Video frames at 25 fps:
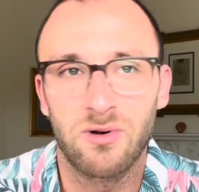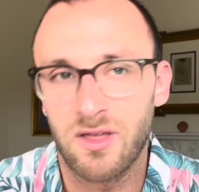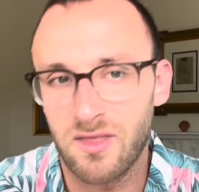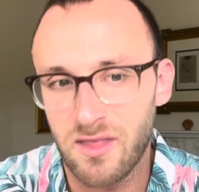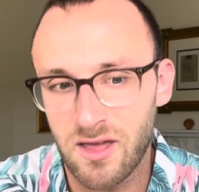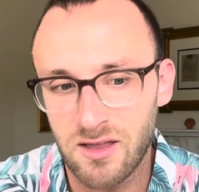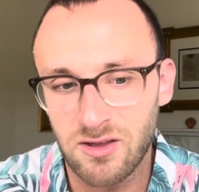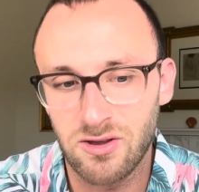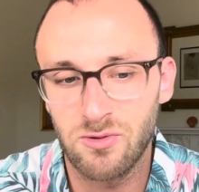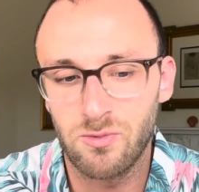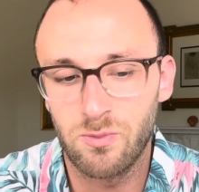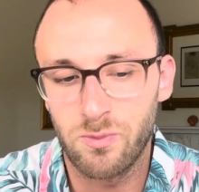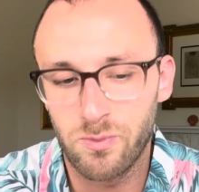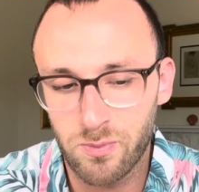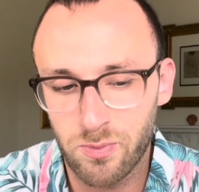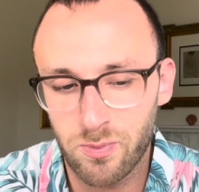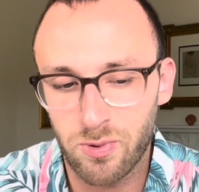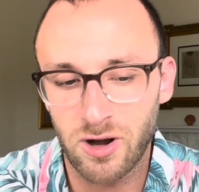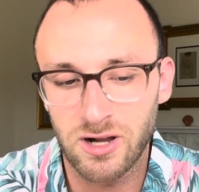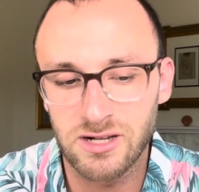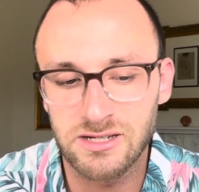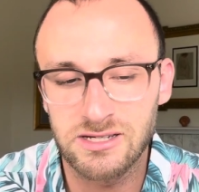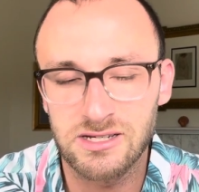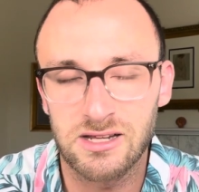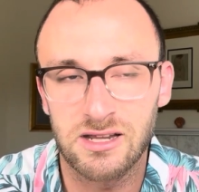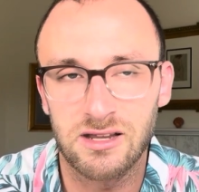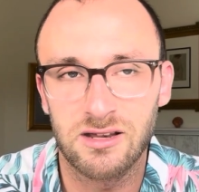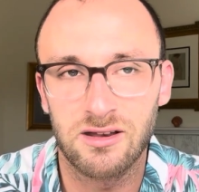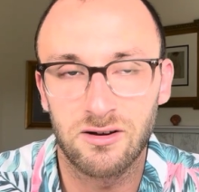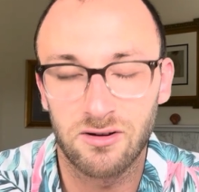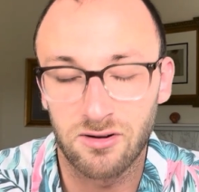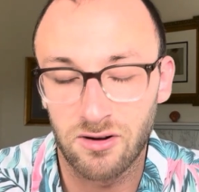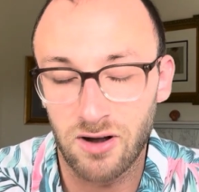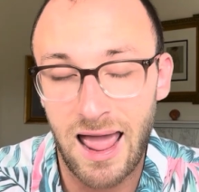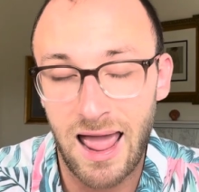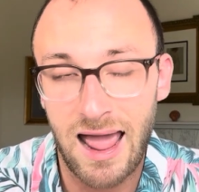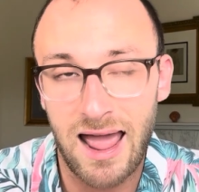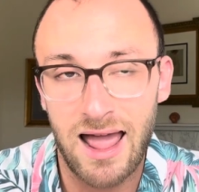And then you price in
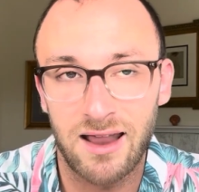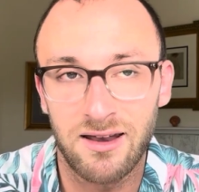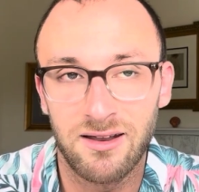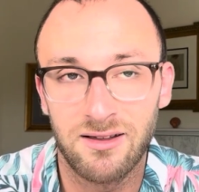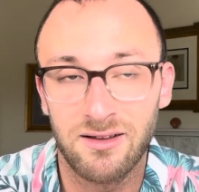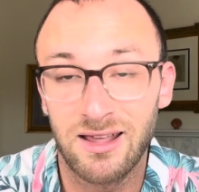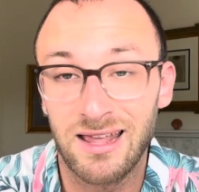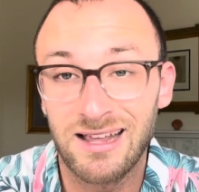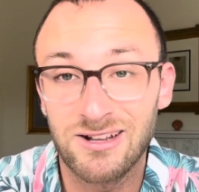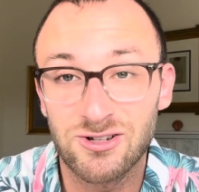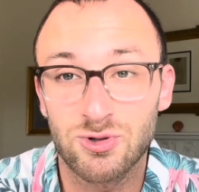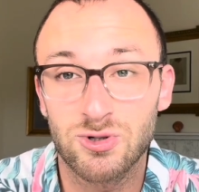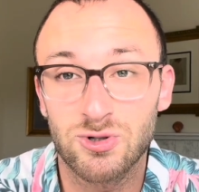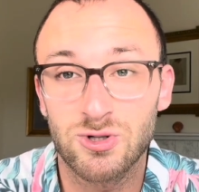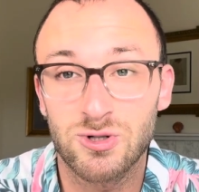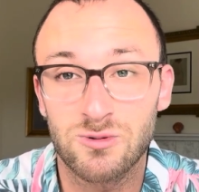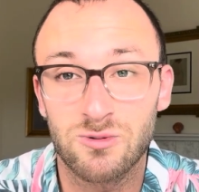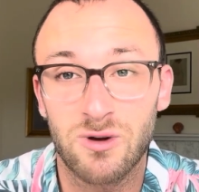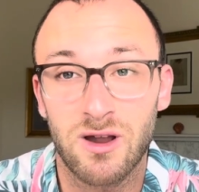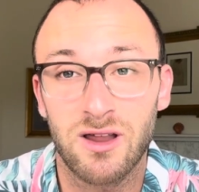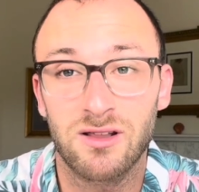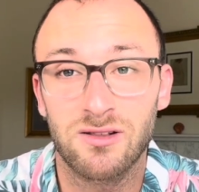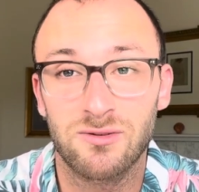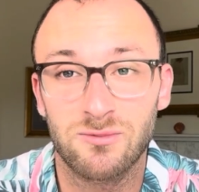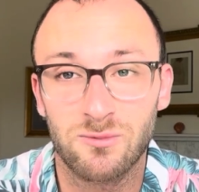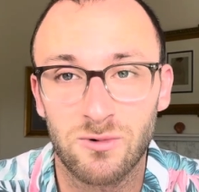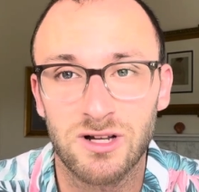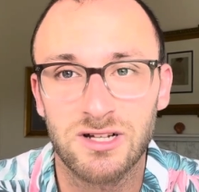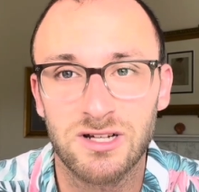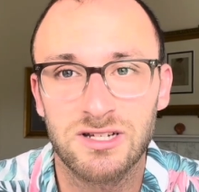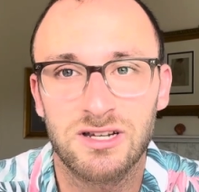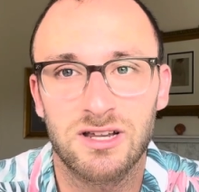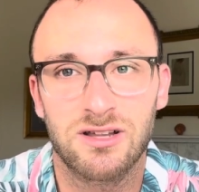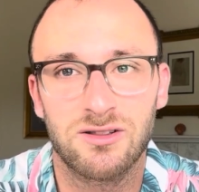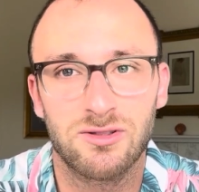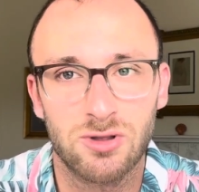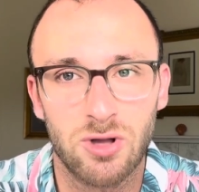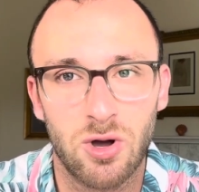or add interest rate
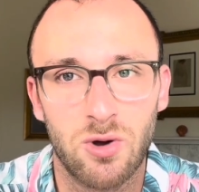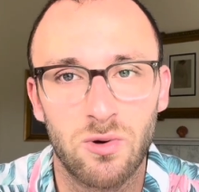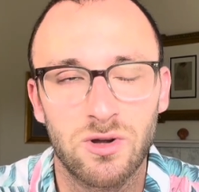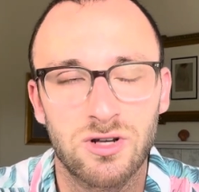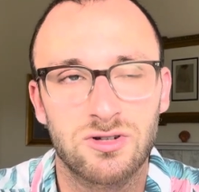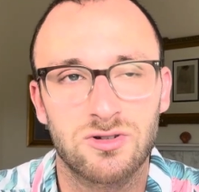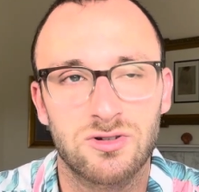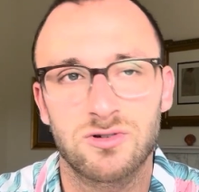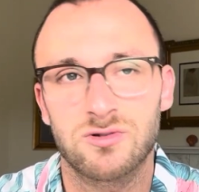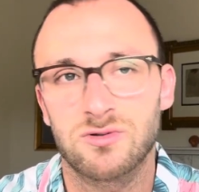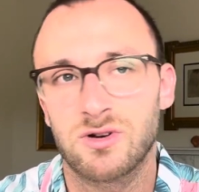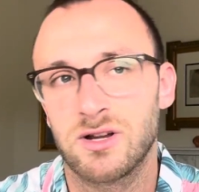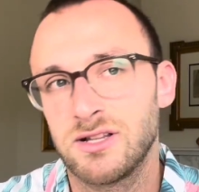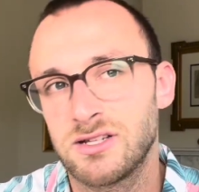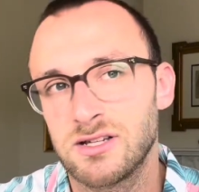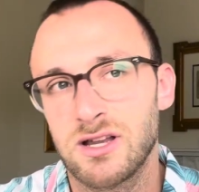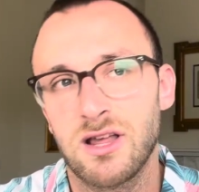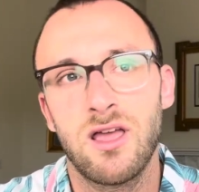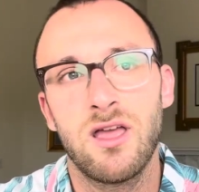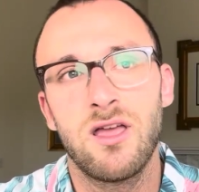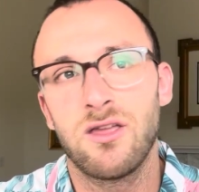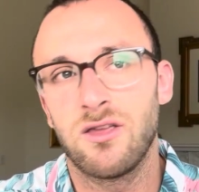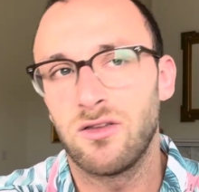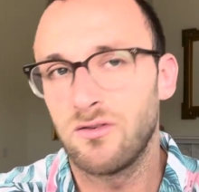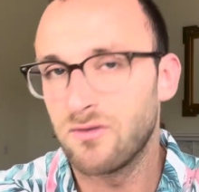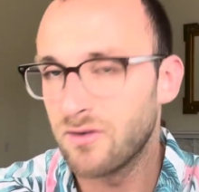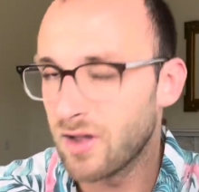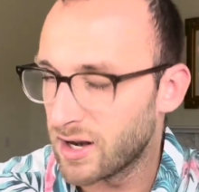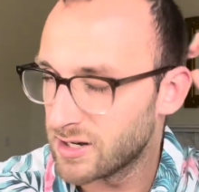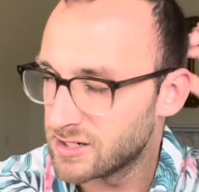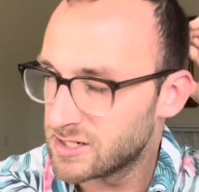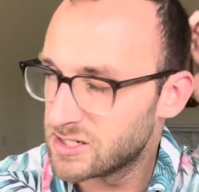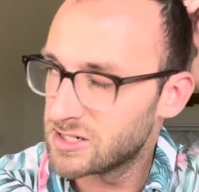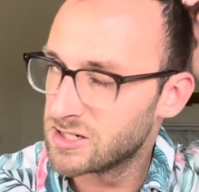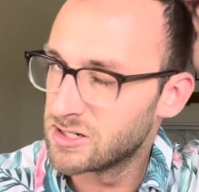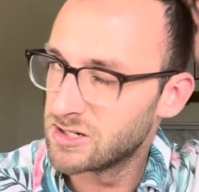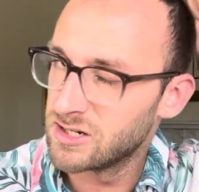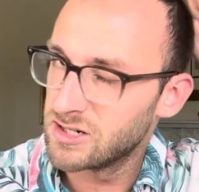risk and low interest rates, you've got a
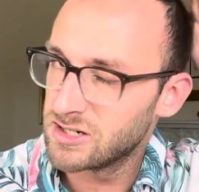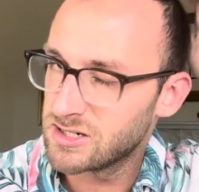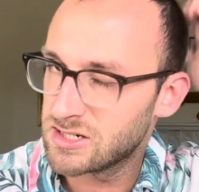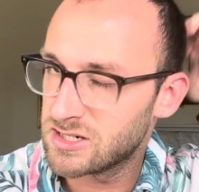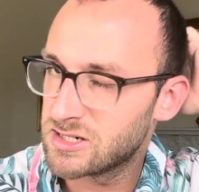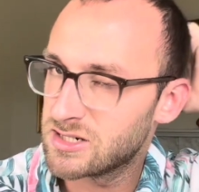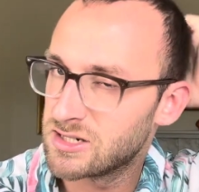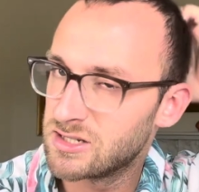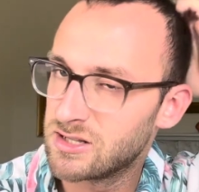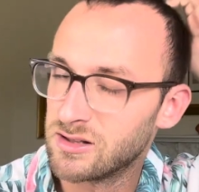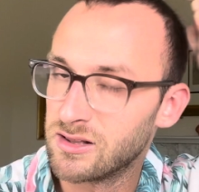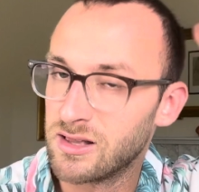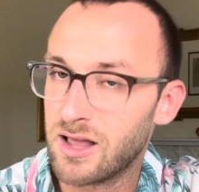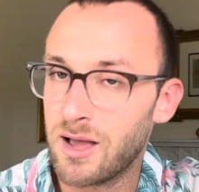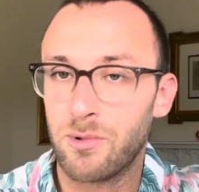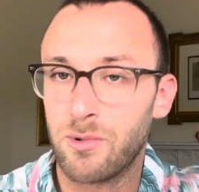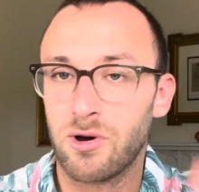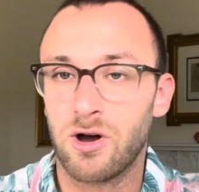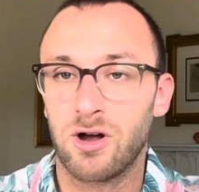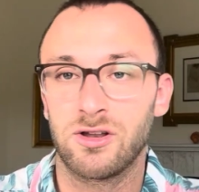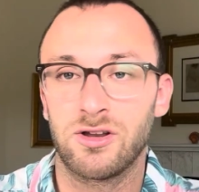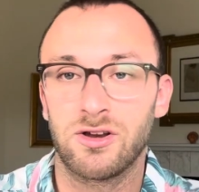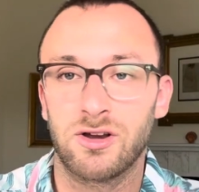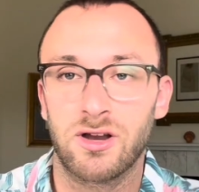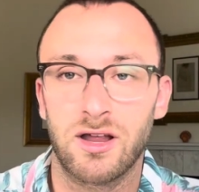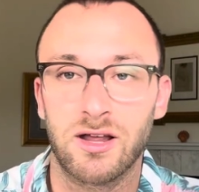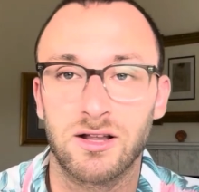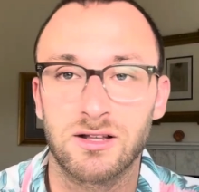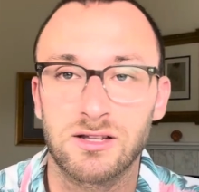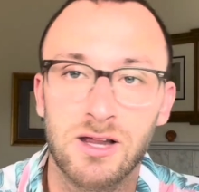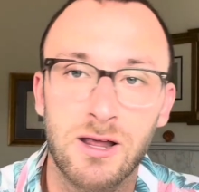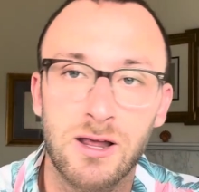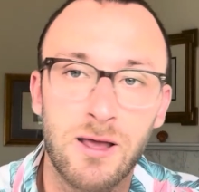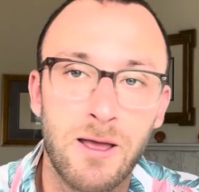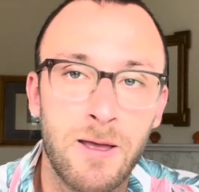serious dilemma on your hands.